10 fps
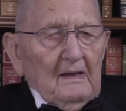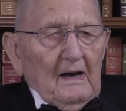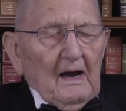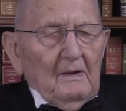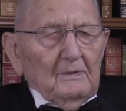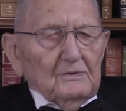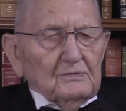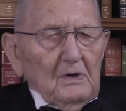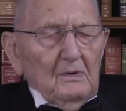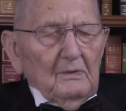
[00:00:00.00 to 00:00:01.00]
I was
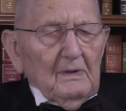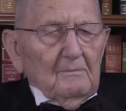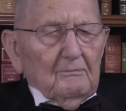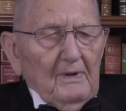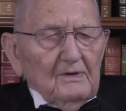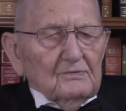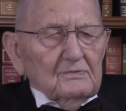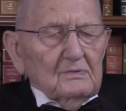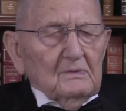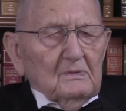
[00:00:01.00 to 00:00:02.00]
so
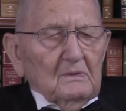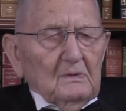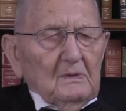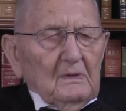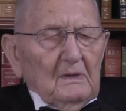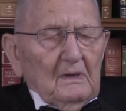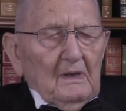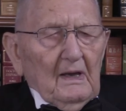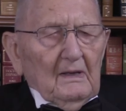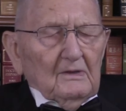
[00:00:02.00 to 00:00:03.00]
impressed
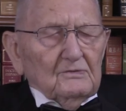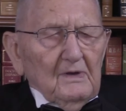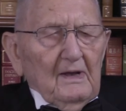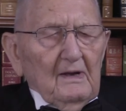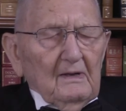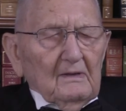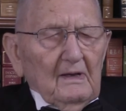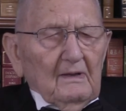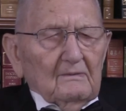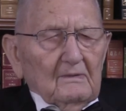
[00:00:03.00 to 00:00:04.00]
and excited
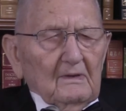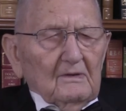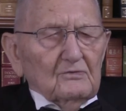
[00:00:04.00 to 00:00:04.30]
at the